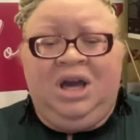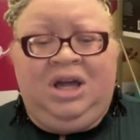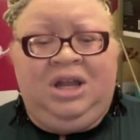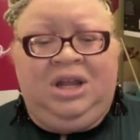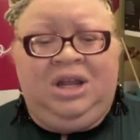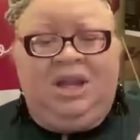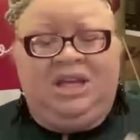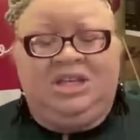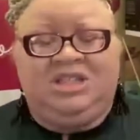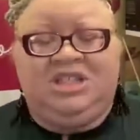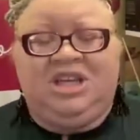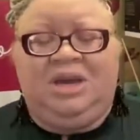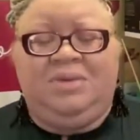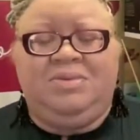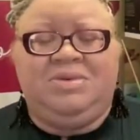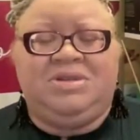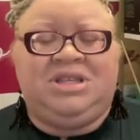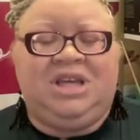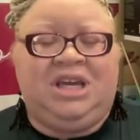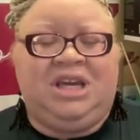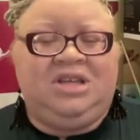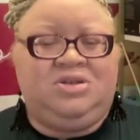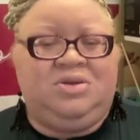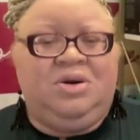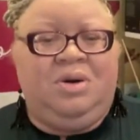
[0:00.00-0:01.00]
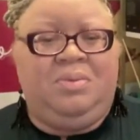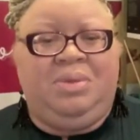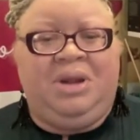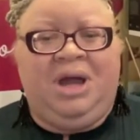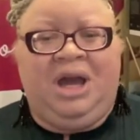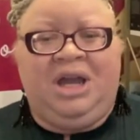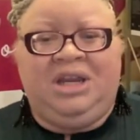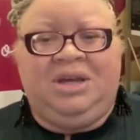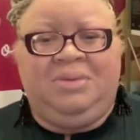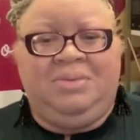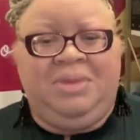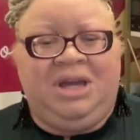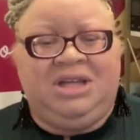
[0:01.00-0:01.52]
like Shay was saying, to a
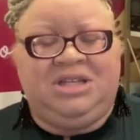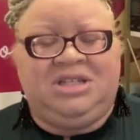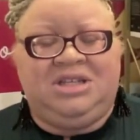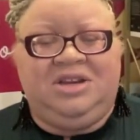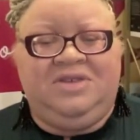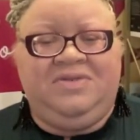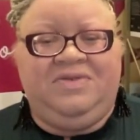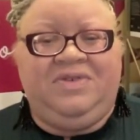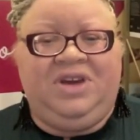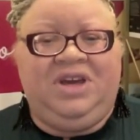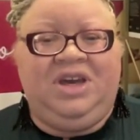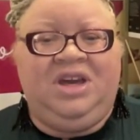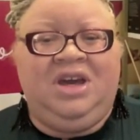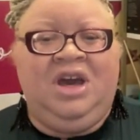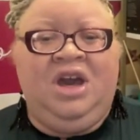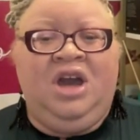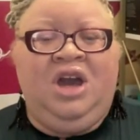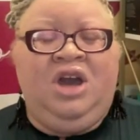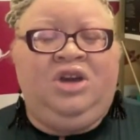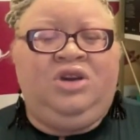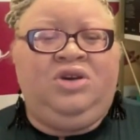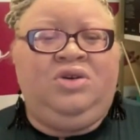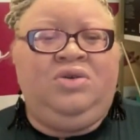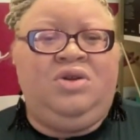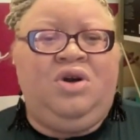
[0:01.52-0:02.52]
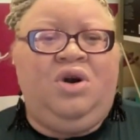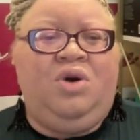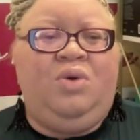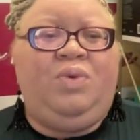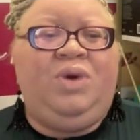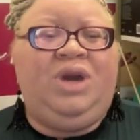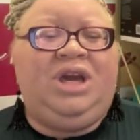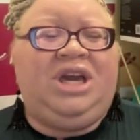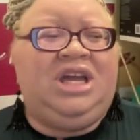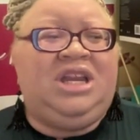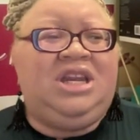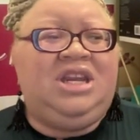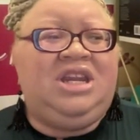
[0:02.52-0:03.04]
Blondie Mansion event,
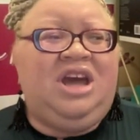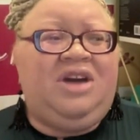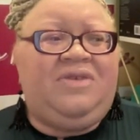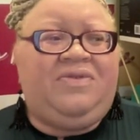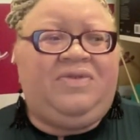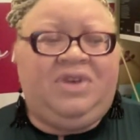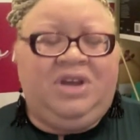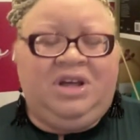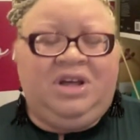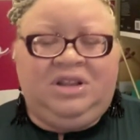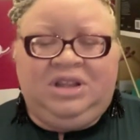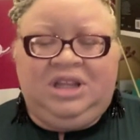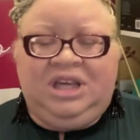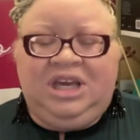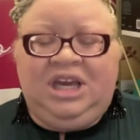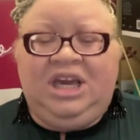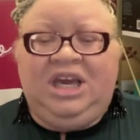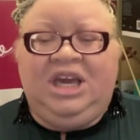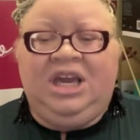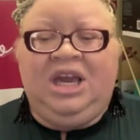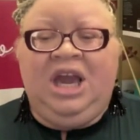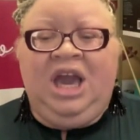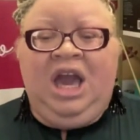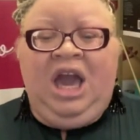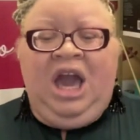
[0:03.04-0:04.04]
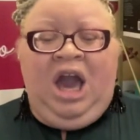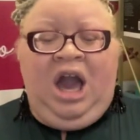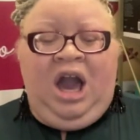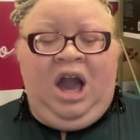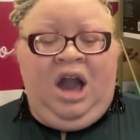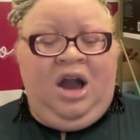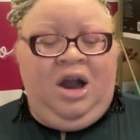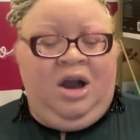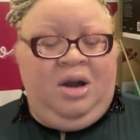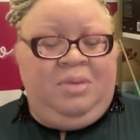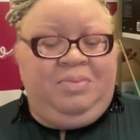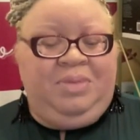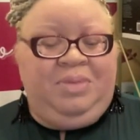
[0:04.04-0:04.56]
we can definitely
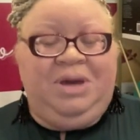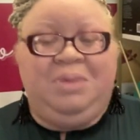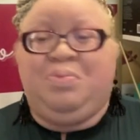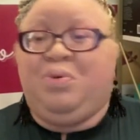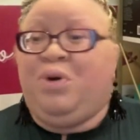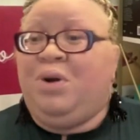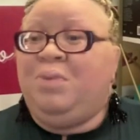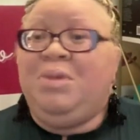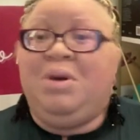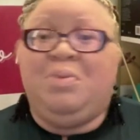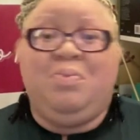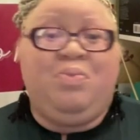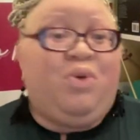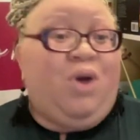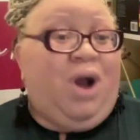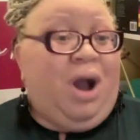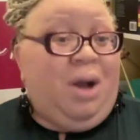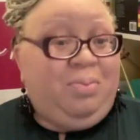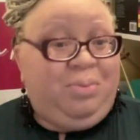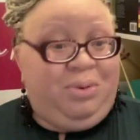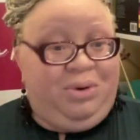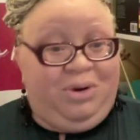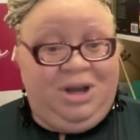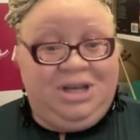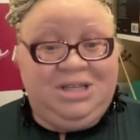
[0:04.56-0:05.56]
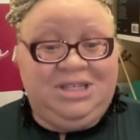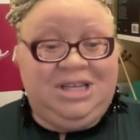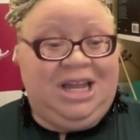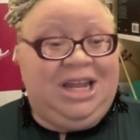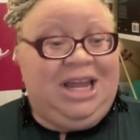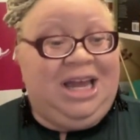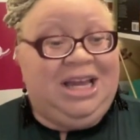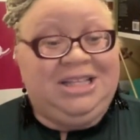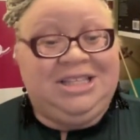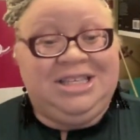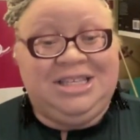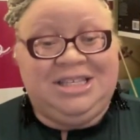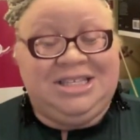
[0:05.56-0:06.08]
be prim and proper, as I
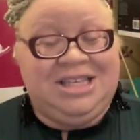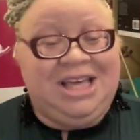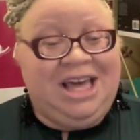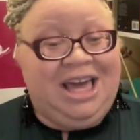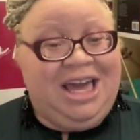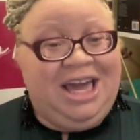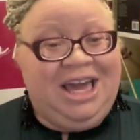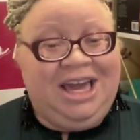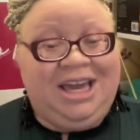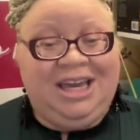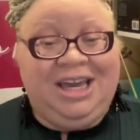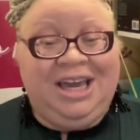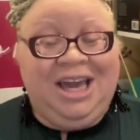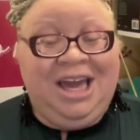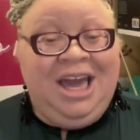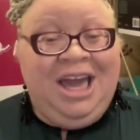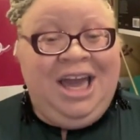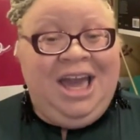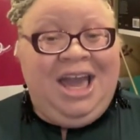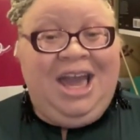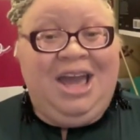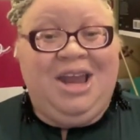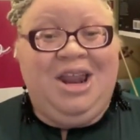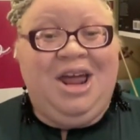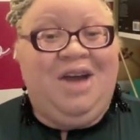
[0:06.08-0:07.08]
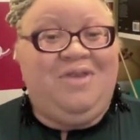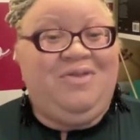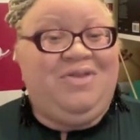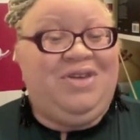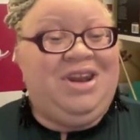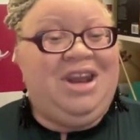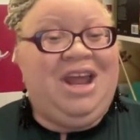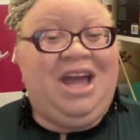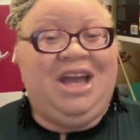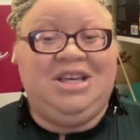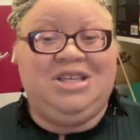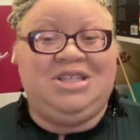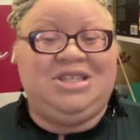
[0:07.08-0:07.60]
like to say, and have a nice